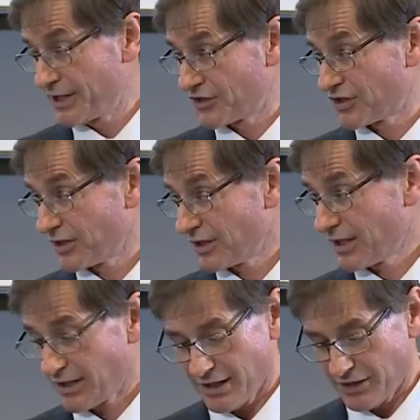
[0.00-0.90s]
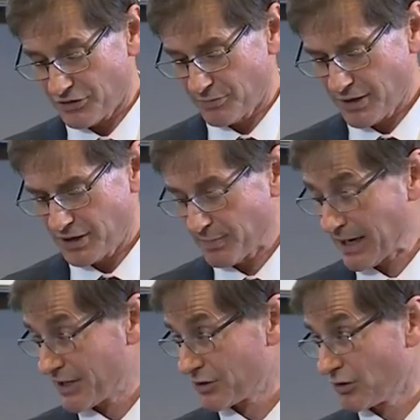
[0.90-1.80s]
is
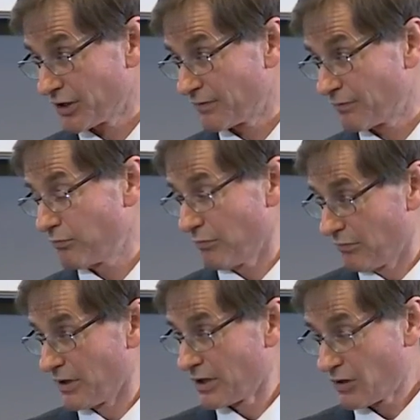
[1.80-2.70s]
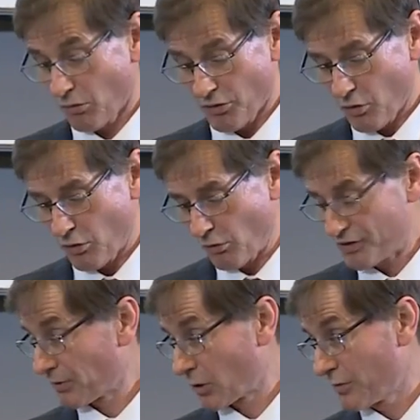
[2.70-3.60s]
passed on or
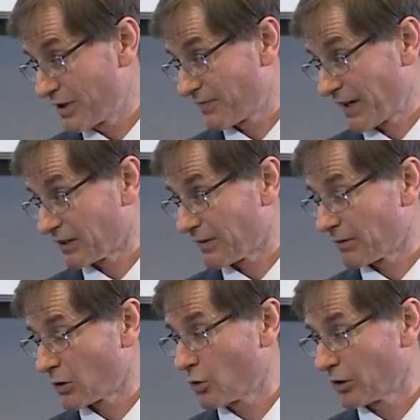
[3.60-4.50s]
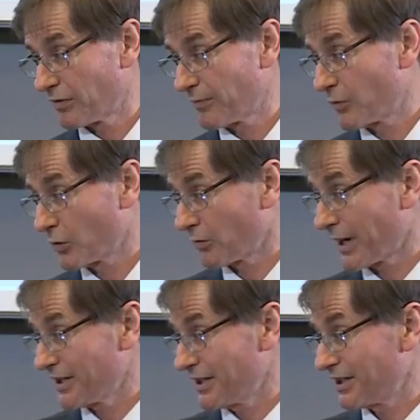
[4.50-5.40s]
is effectively recorded from 4 to
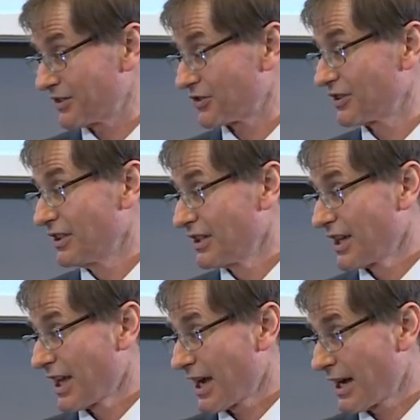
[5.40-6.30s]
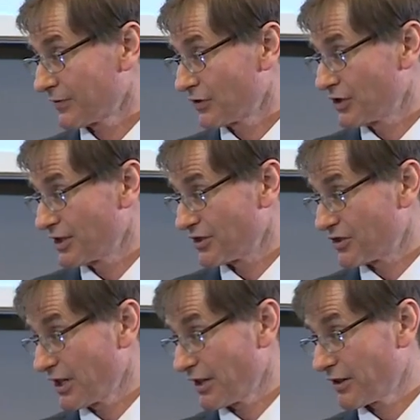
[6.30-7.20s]
8 years after Jesus'
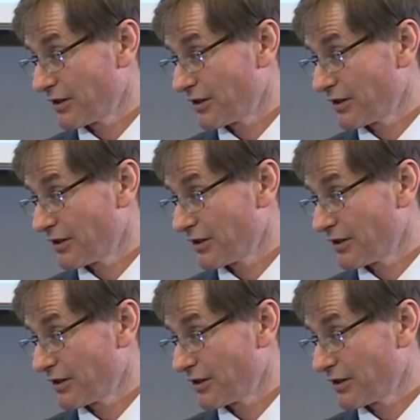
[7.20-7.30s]
death.